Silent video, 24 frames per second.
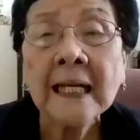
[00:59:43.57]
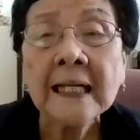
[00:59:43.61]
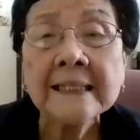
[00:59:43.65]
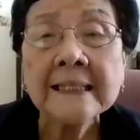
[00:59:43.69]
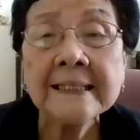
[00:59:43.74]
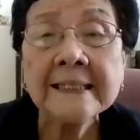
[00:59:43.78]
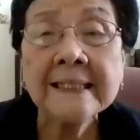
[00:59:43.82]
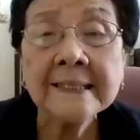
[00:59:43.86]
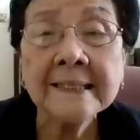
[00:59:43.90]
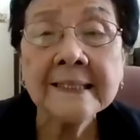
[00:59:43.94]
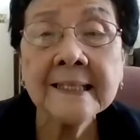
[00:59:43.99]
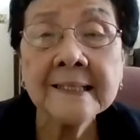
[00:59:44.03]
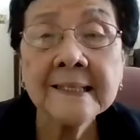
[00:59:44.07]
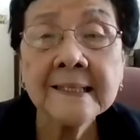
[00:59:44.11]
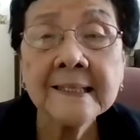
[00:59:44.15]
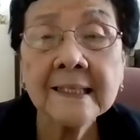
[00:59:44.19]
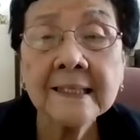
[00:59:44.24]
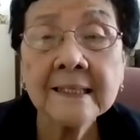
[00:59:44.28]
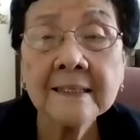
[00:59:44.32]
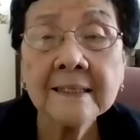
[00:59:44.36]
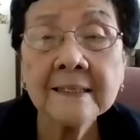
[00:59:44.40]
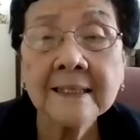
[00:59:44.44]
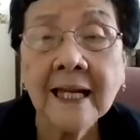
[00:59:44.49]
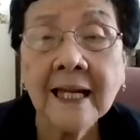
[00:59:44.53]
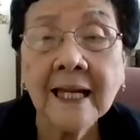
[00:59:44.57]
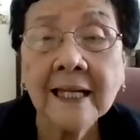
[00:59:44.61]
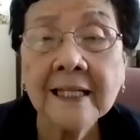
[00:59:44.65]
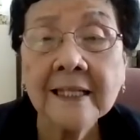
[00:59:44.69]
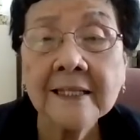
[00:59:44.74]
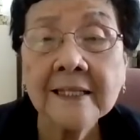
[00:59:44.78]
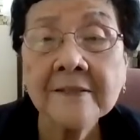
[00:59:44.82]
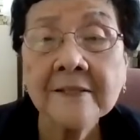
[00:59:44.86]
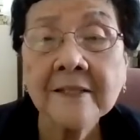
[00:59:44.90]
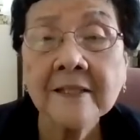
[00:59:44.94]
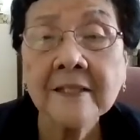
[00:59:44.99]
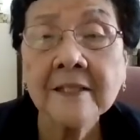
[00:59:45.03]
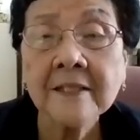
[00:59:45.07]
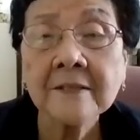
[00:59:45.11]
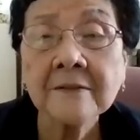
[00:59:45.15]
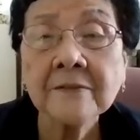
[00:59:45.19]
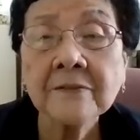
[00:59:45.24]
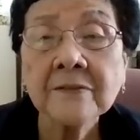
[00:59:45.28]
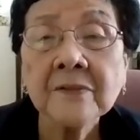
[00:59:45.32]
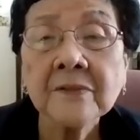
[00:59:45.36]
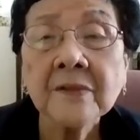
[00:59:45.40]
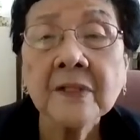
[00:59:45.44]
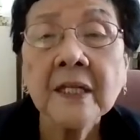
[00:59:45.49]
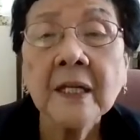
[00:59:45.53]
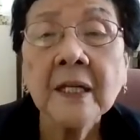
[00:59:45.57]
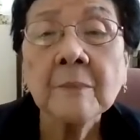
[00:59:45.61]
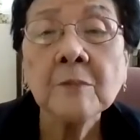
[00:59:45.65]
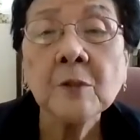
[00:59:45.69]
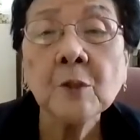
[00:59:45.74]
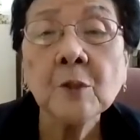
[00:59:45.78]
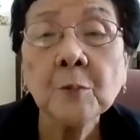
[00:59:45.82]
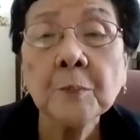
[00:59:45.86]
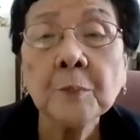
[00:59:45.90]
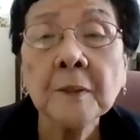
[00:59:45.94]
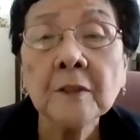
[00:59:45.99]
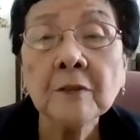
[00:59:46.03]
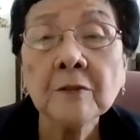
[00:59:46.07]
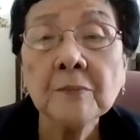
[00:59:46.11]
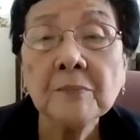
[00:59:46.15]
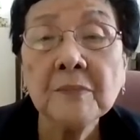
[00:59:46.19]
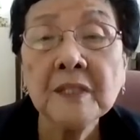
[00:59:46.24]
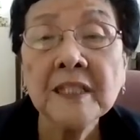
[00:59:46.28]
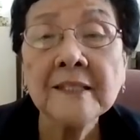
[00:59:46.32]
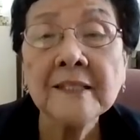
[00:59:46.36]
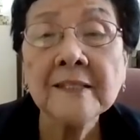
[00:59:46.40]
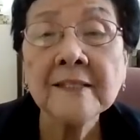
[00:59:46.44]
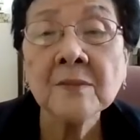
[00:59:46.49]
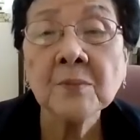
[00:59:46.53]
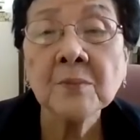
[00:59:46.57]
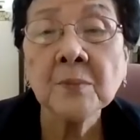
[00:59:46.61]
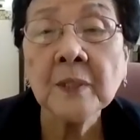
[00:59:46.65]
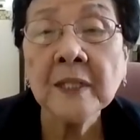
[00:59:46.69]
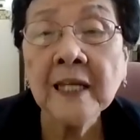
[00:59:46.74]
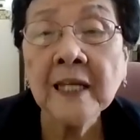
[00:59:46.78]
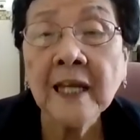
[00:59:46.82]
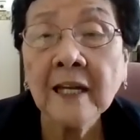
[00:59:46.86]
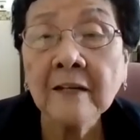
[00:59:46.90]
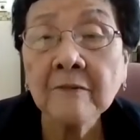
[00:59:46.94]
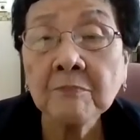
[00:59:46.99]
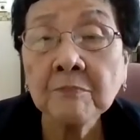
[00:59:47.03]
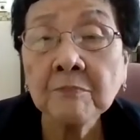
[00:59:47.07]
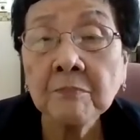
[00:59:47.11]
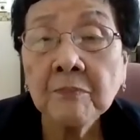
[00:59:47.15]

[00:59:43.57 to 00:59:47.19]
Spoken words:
This is a dilated pupil, means we have